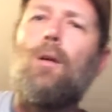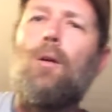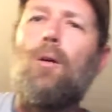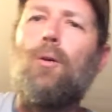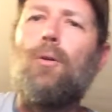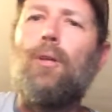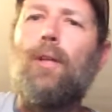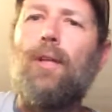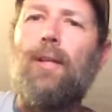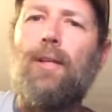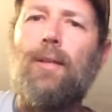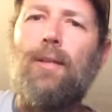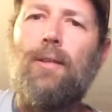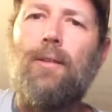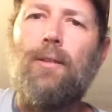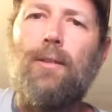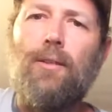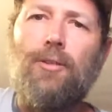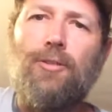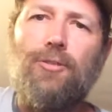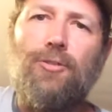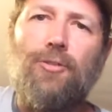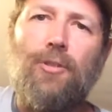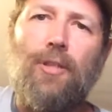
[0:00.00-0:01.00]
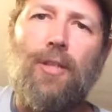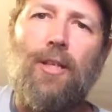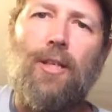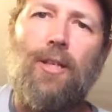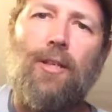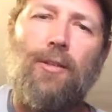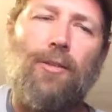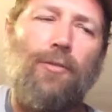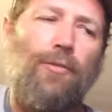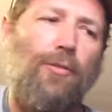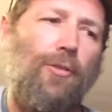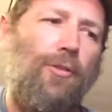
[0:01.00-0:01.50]
Okay,
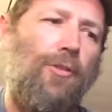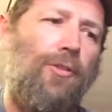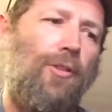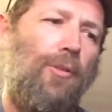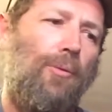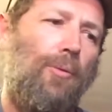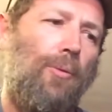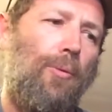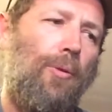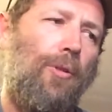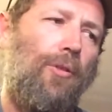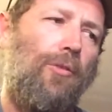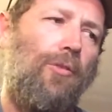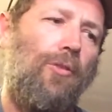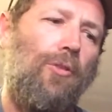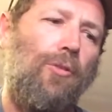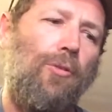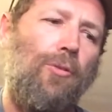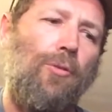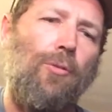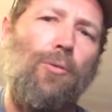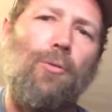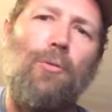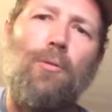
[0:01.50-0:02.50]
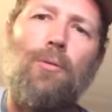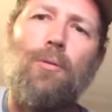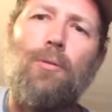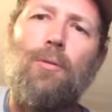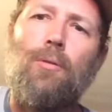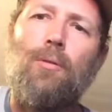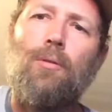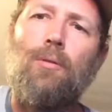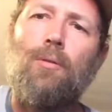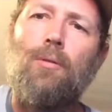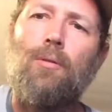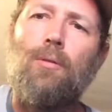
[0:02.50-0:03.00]
yesterday, the first thing we want to do
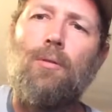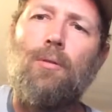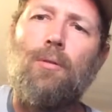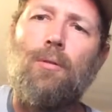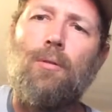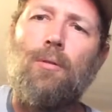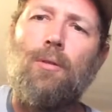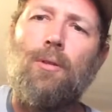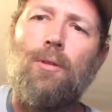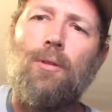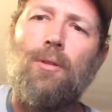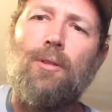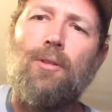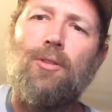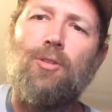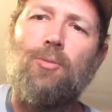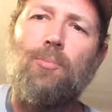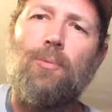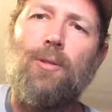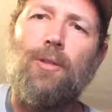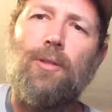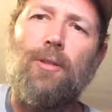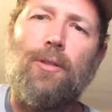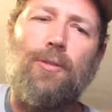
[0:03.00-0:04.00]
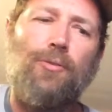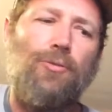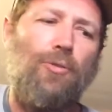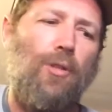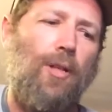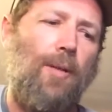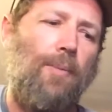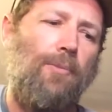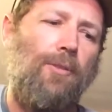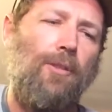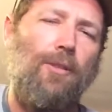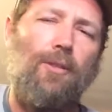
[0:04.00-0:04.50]
is be in our
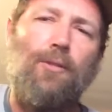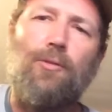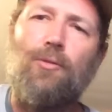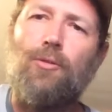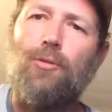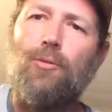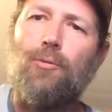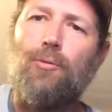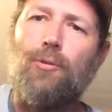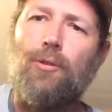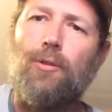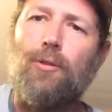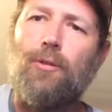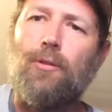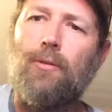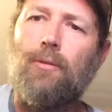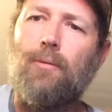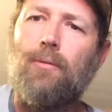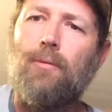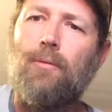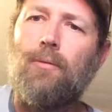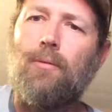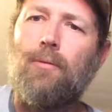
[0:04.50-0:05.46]
drop D tuning.